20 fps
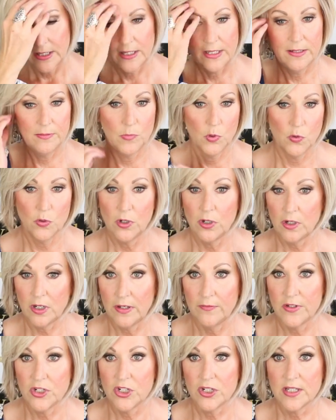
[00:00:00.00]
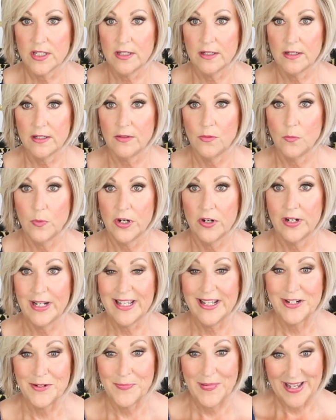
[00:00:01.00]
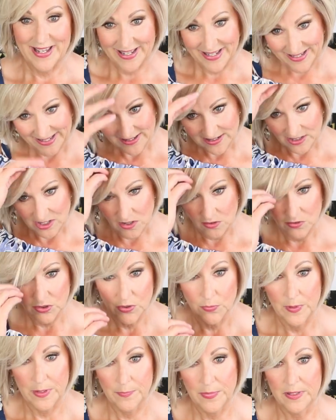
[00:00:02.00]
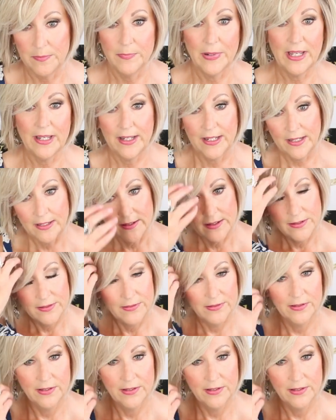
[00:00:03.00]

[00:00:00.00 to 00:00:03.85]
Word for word: and more of a just wear it in a bang, a long sweeping bang.